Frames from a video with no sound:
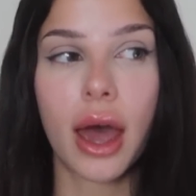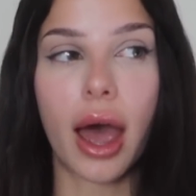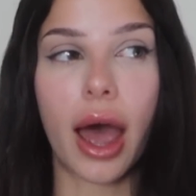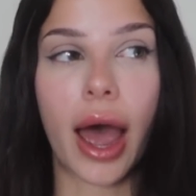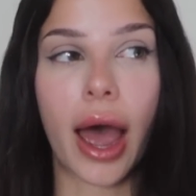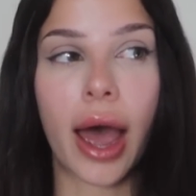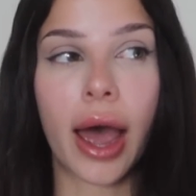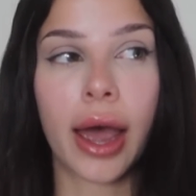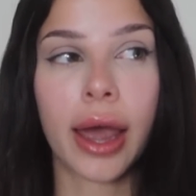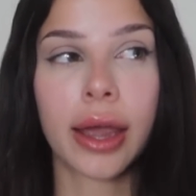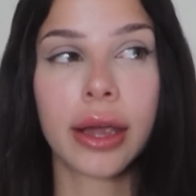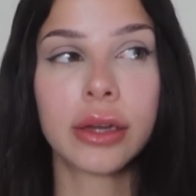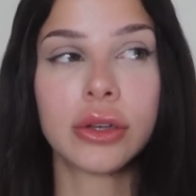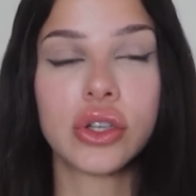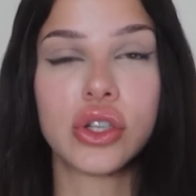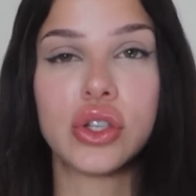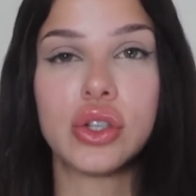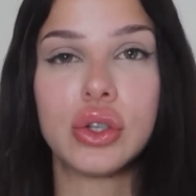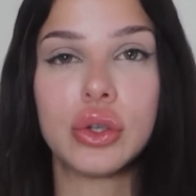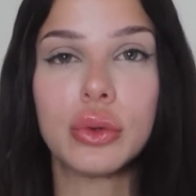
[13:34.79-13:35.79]
I
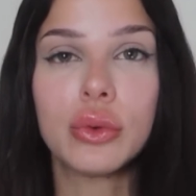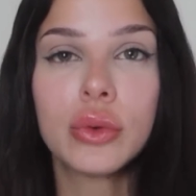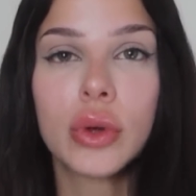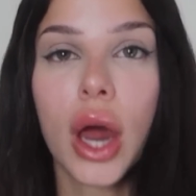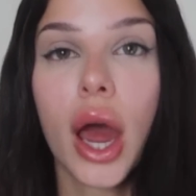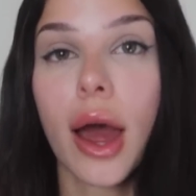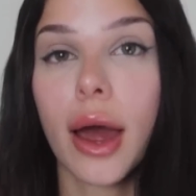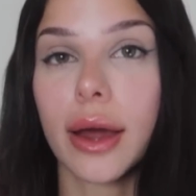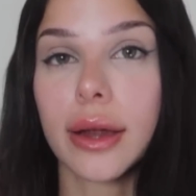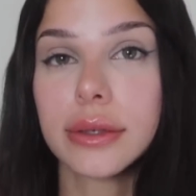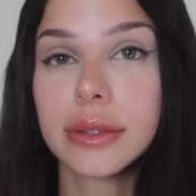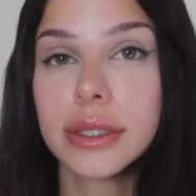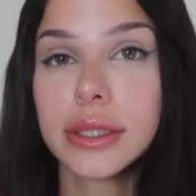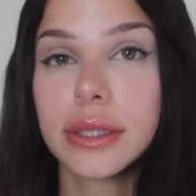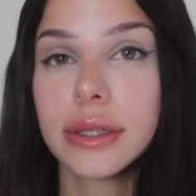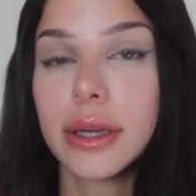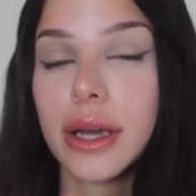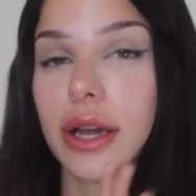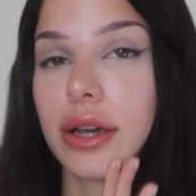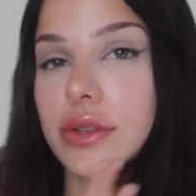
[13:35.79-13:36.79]
do not
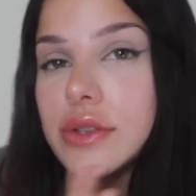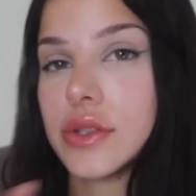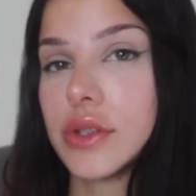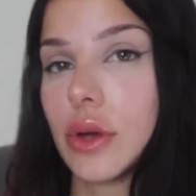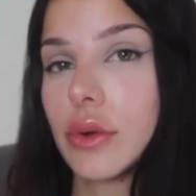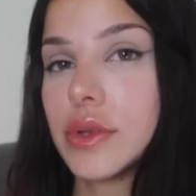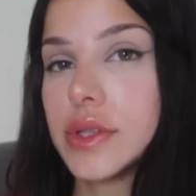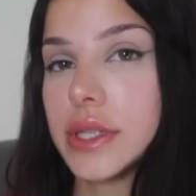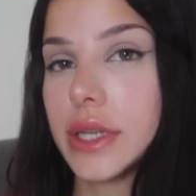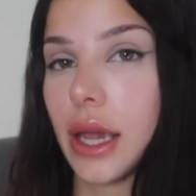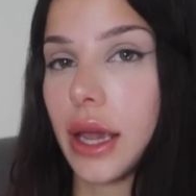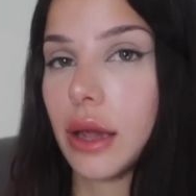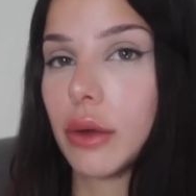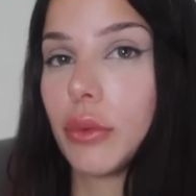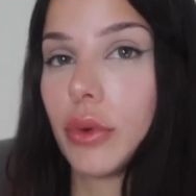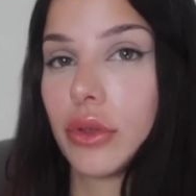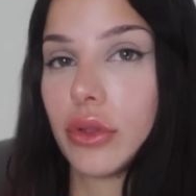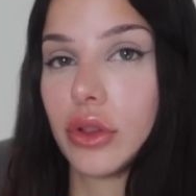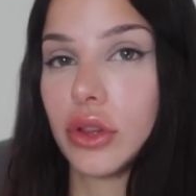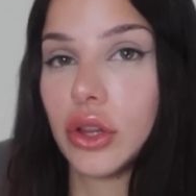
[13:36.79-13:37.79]
associate
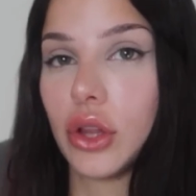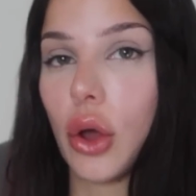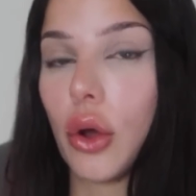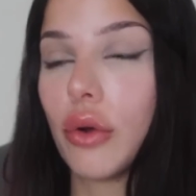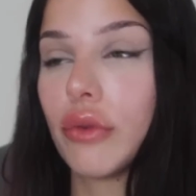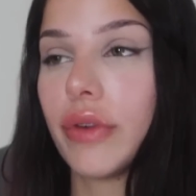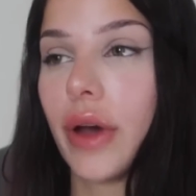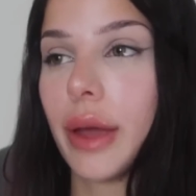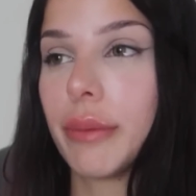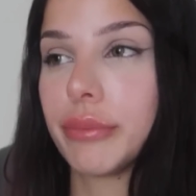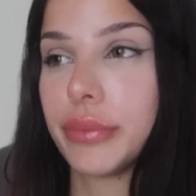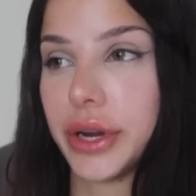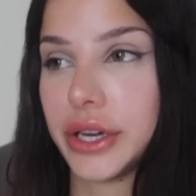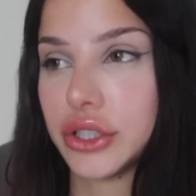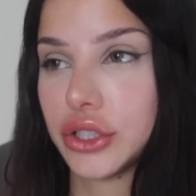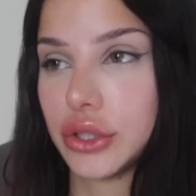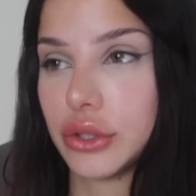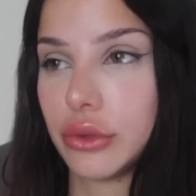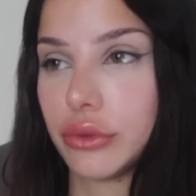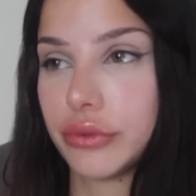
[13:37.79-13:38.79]
with low
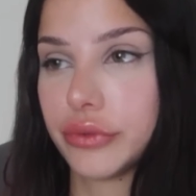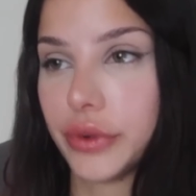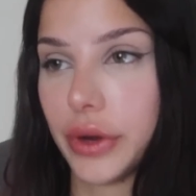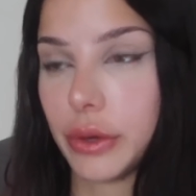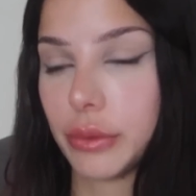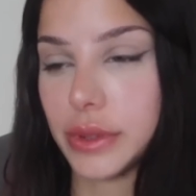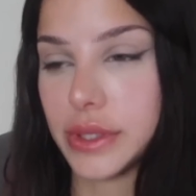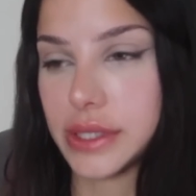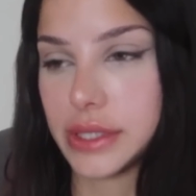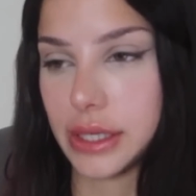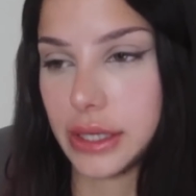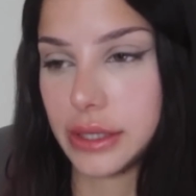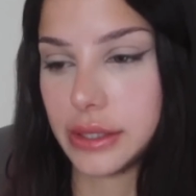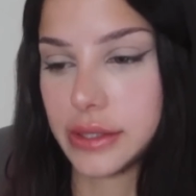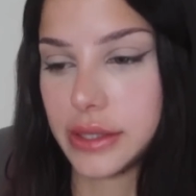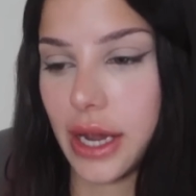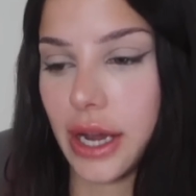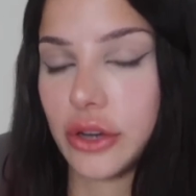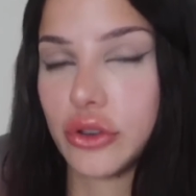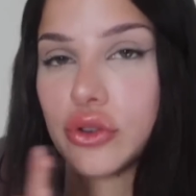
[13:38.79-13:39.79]
vibrational frequencies.
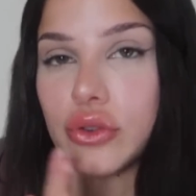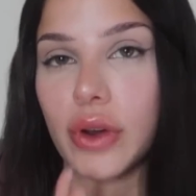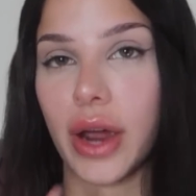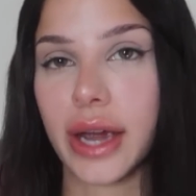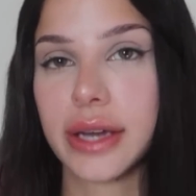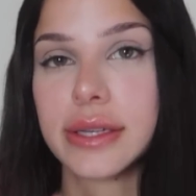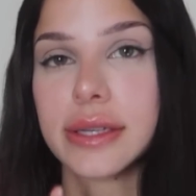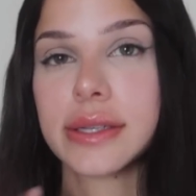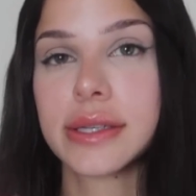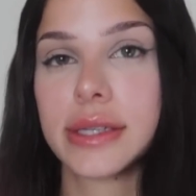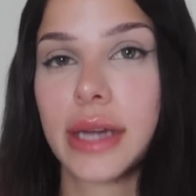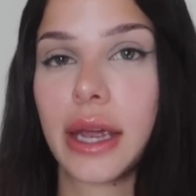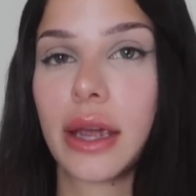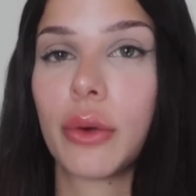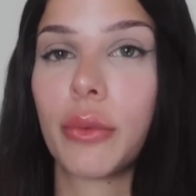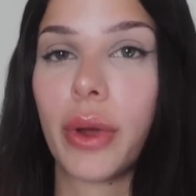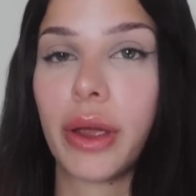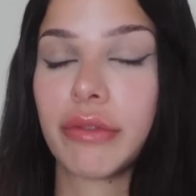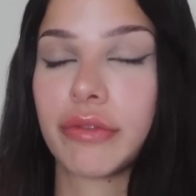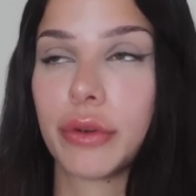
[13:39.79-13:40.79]
I try to stay
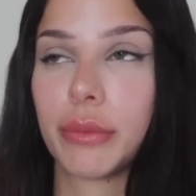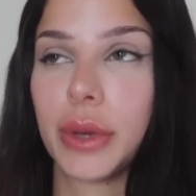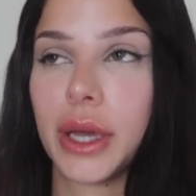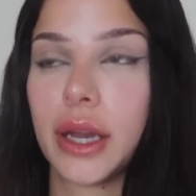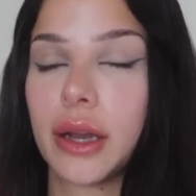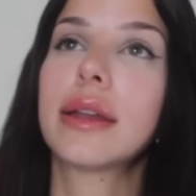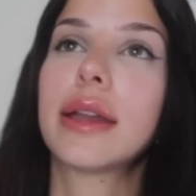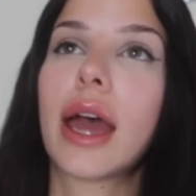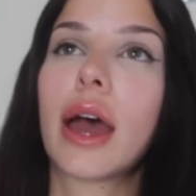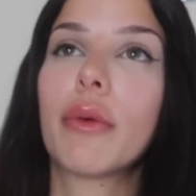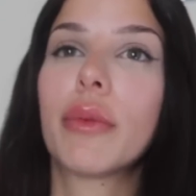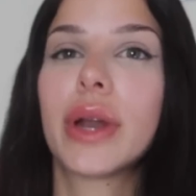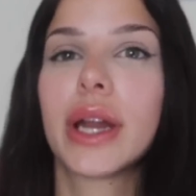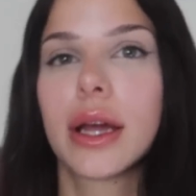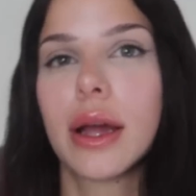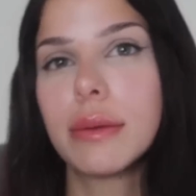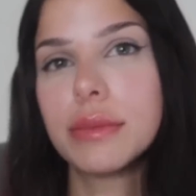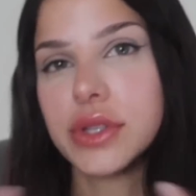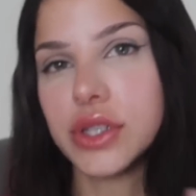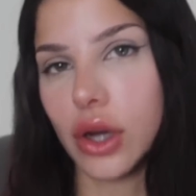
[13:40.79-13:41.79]
away from it. Now, when it
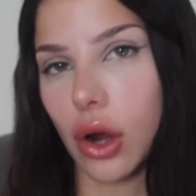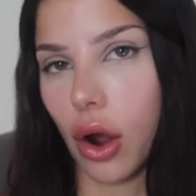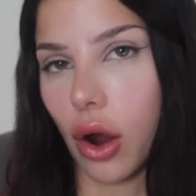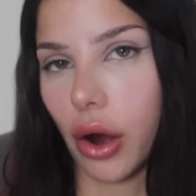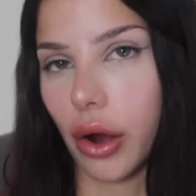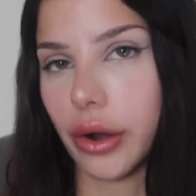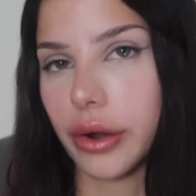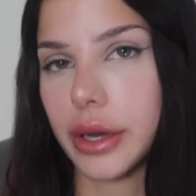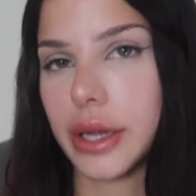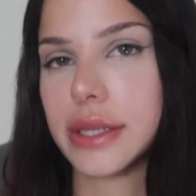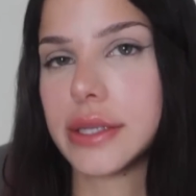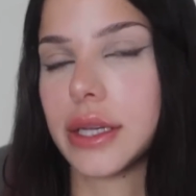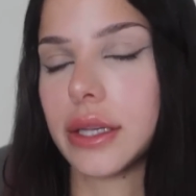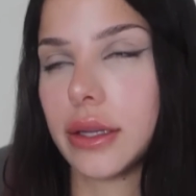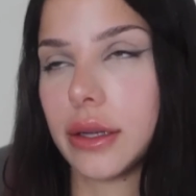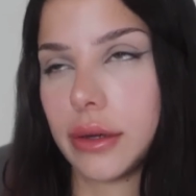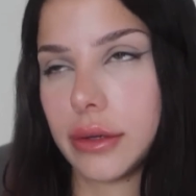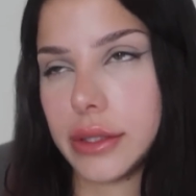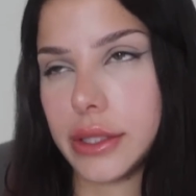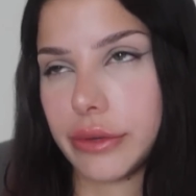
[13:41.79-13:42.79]
comes to art, it's a
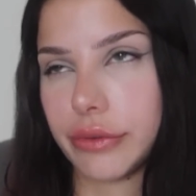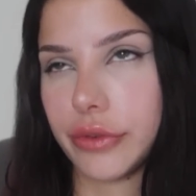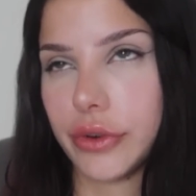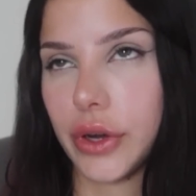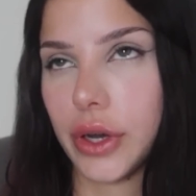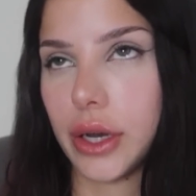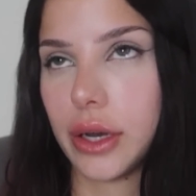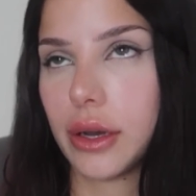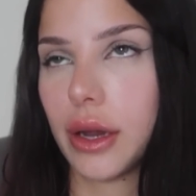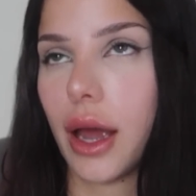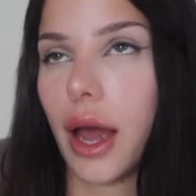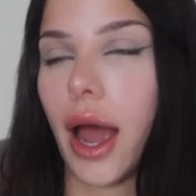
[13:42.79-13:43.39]
little different.